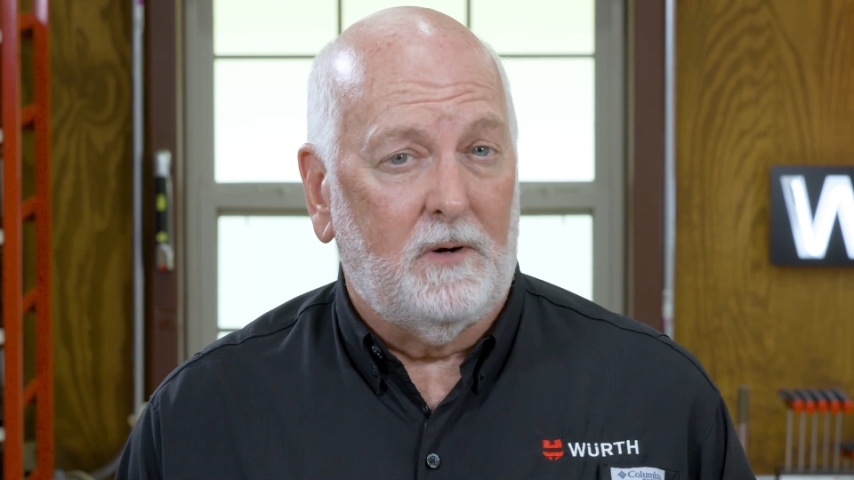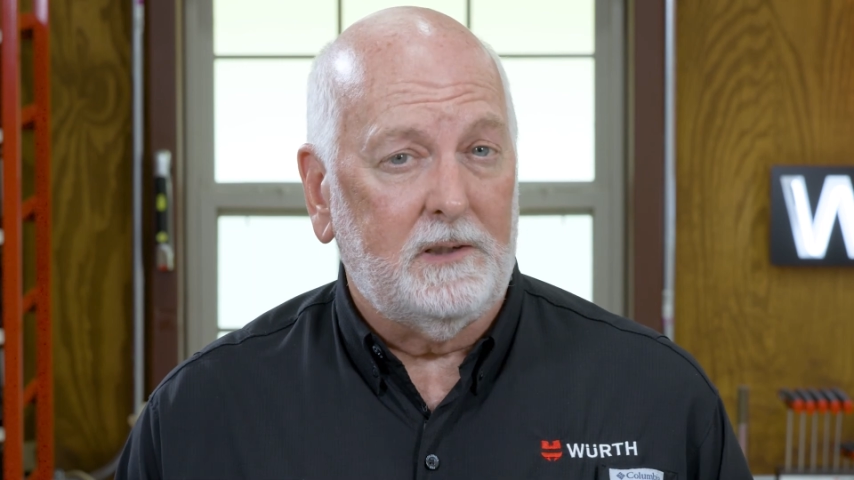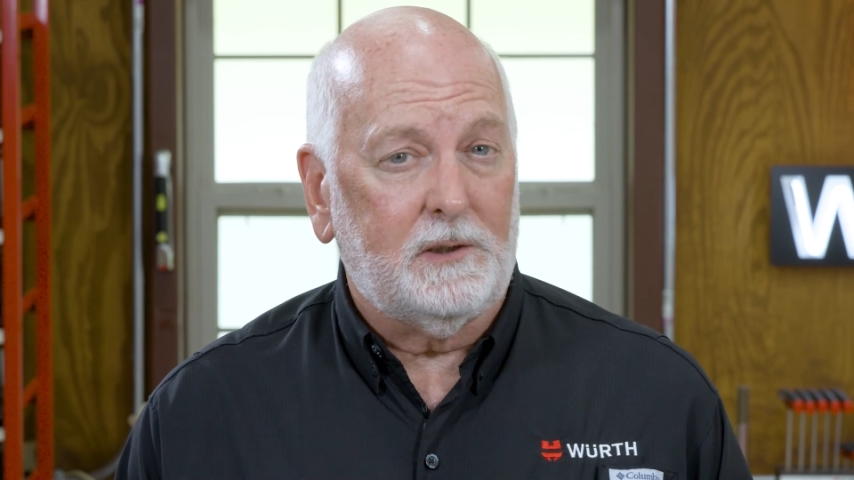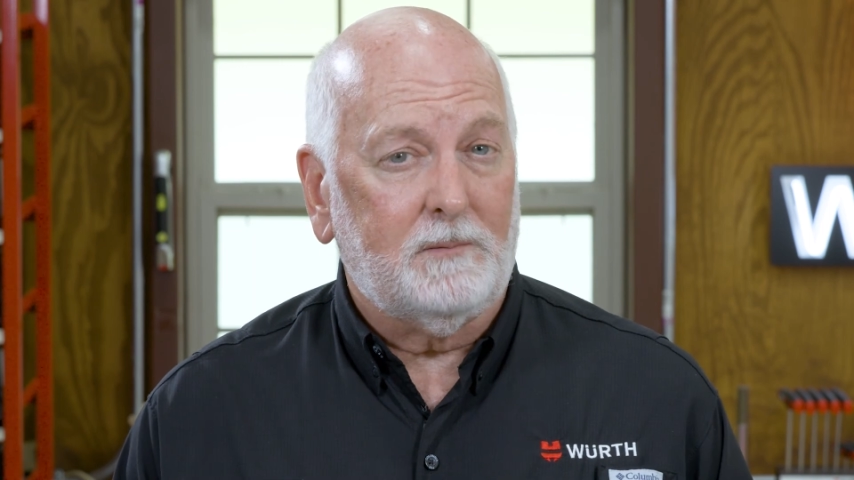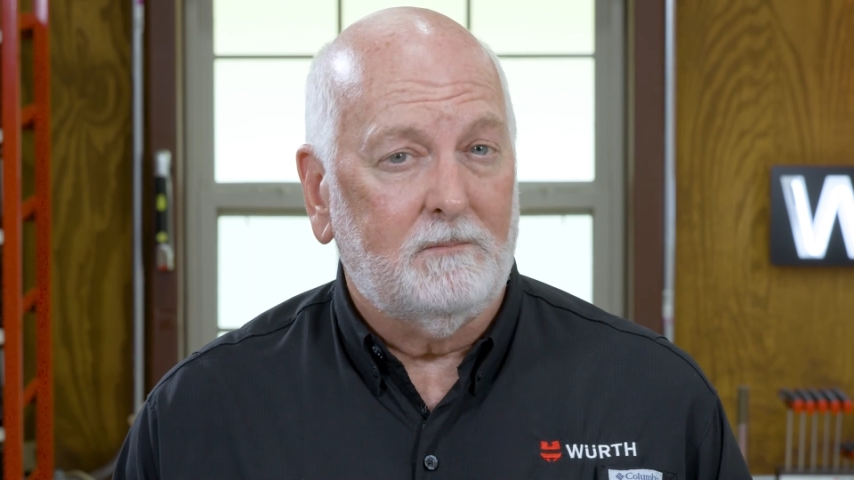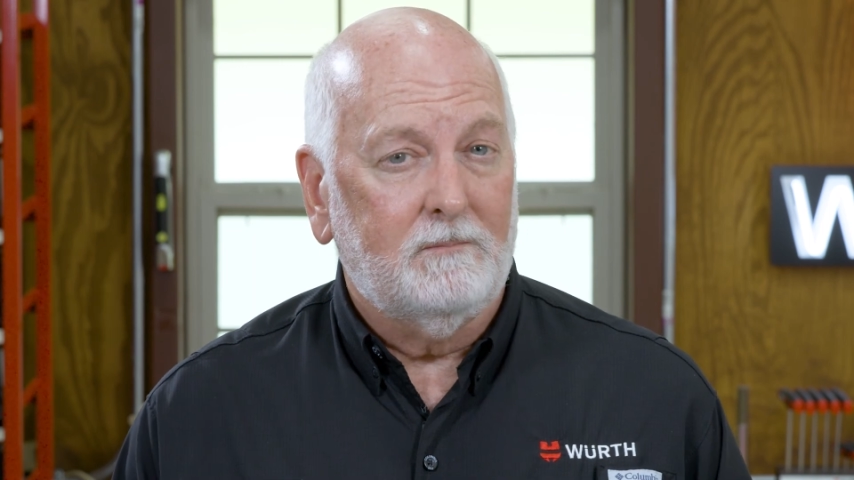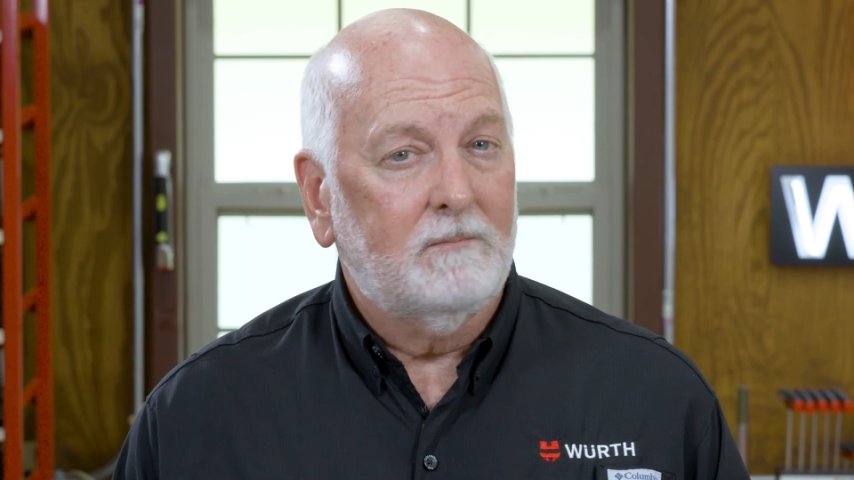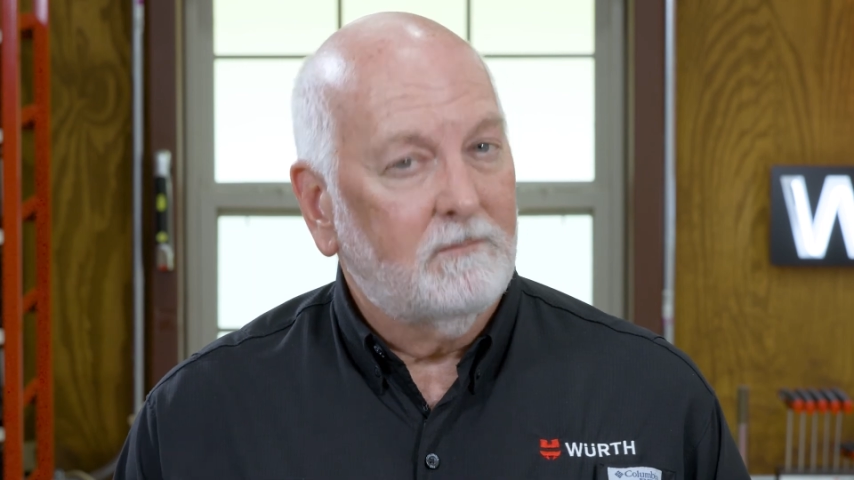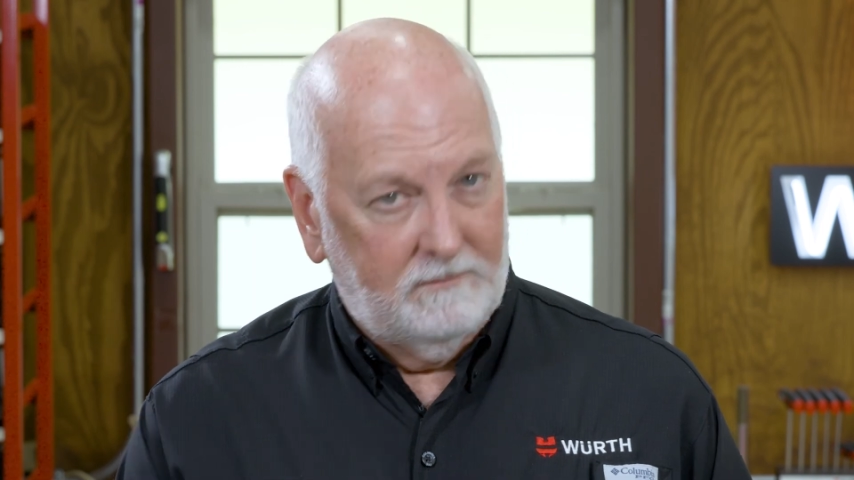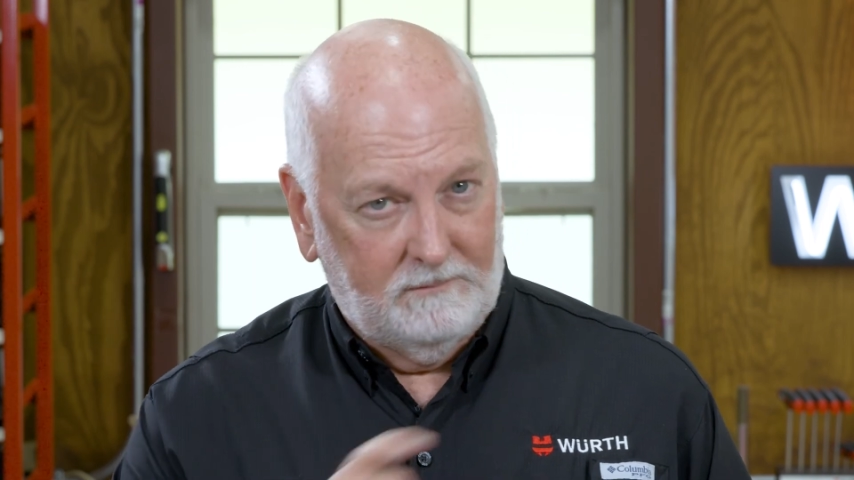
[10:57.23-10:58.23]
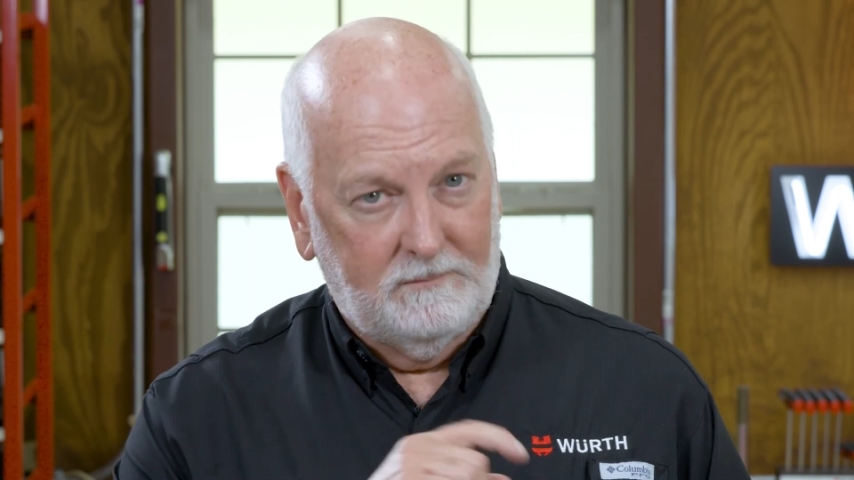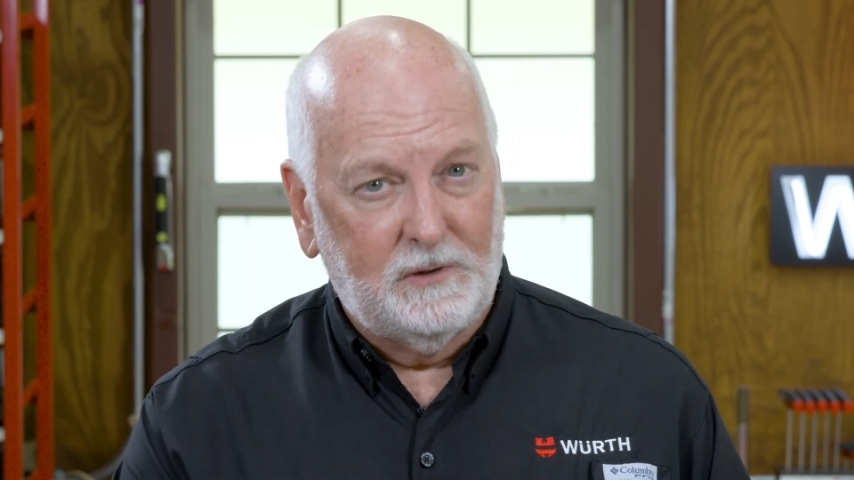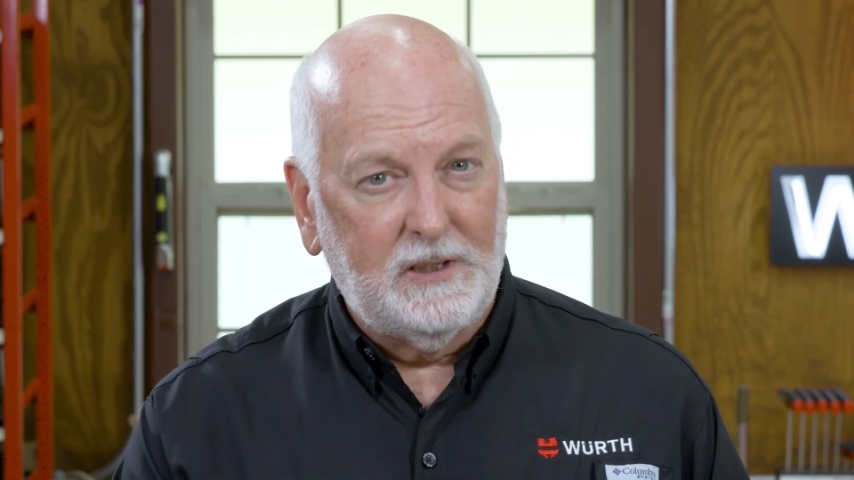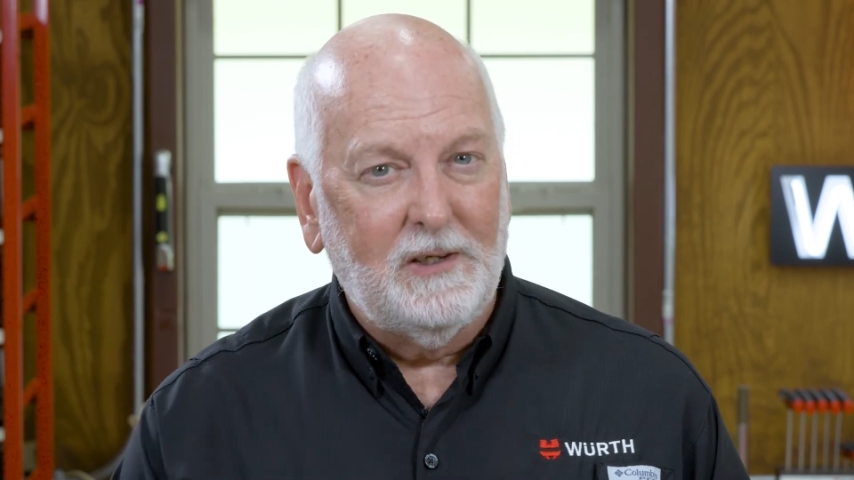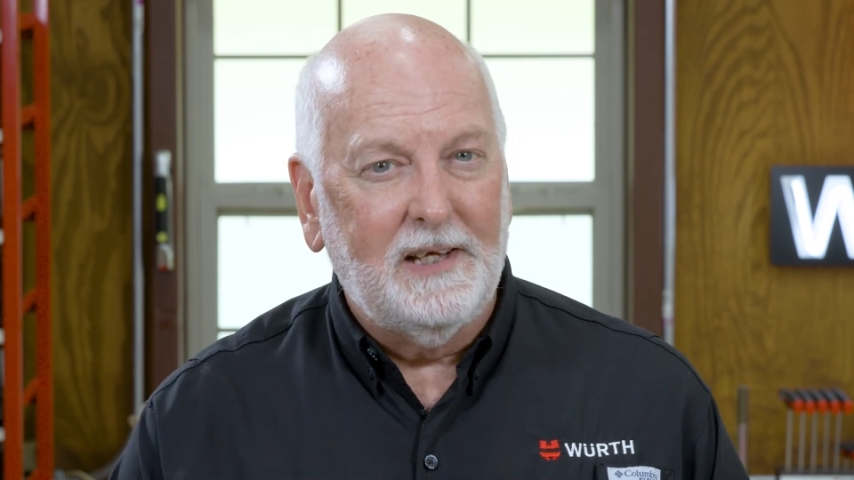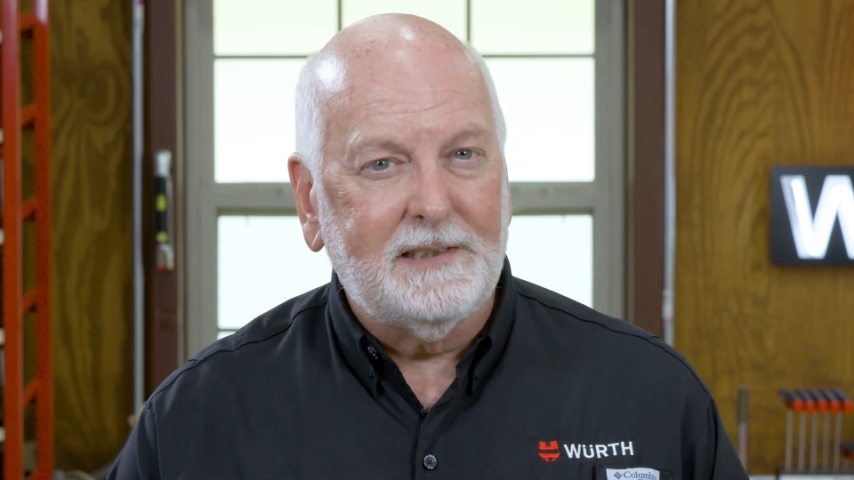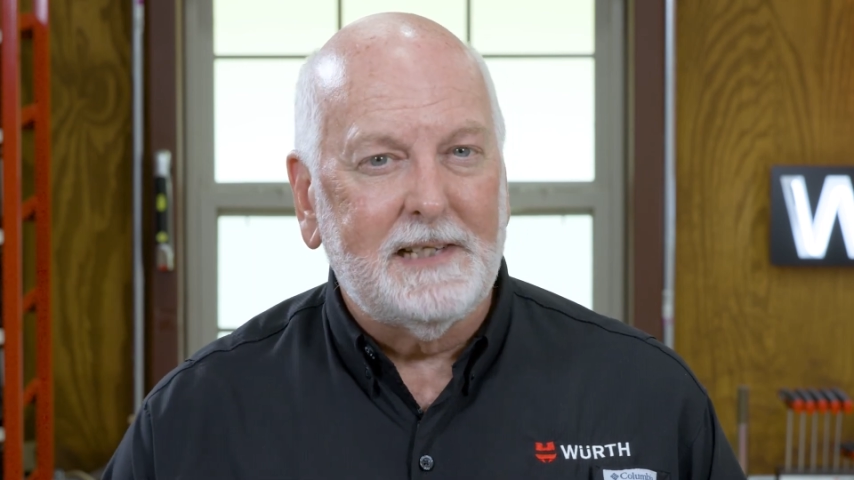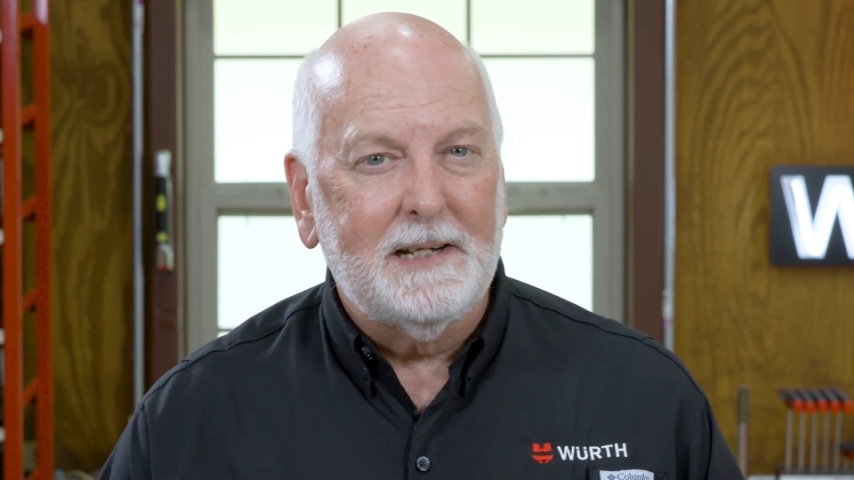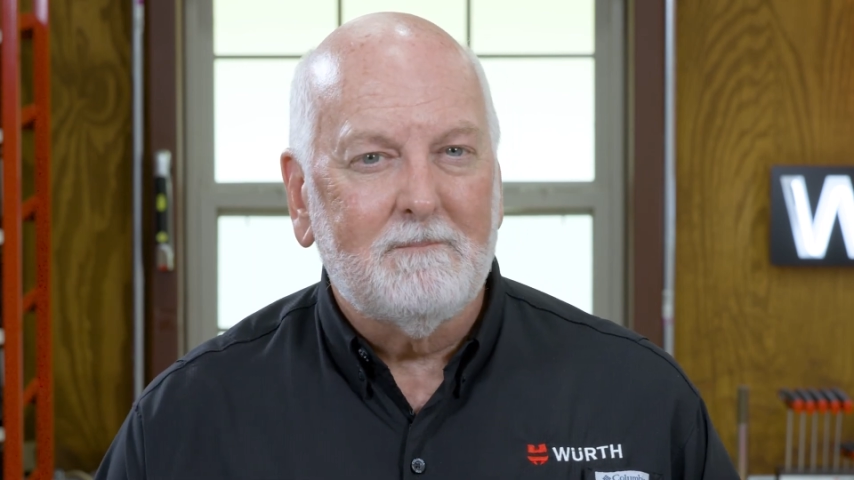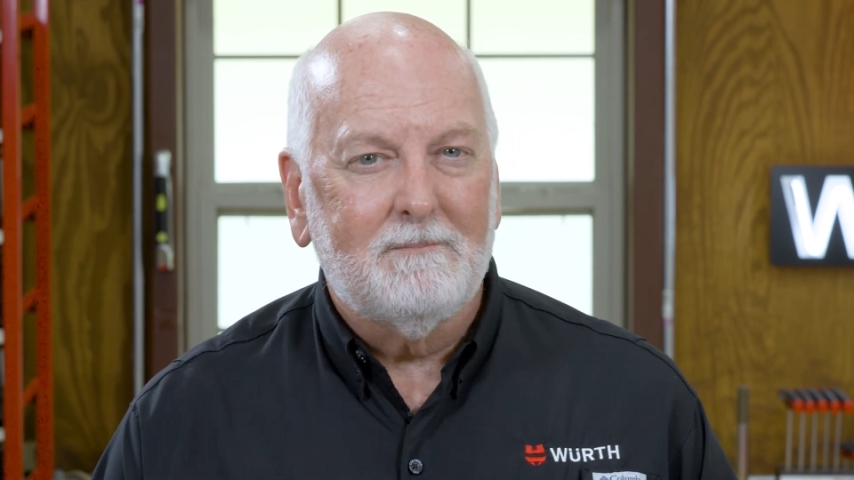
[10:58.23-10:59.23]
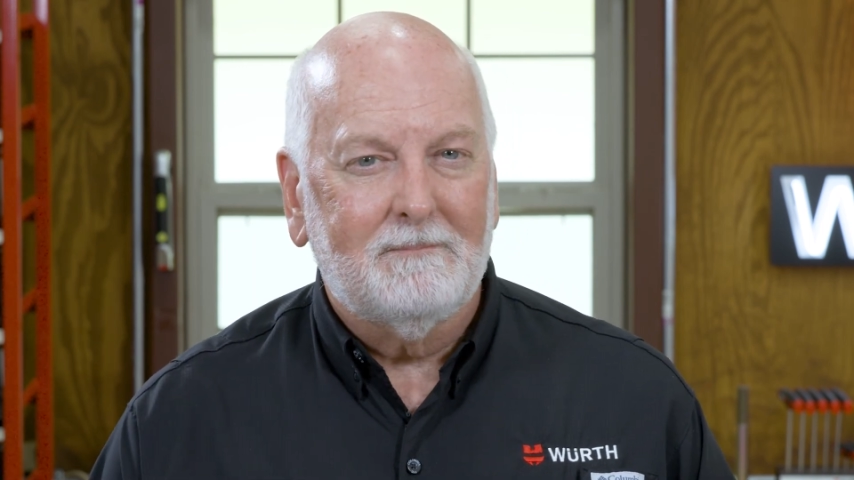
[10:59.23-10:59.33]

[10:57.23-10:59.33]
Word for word: us. See you next time.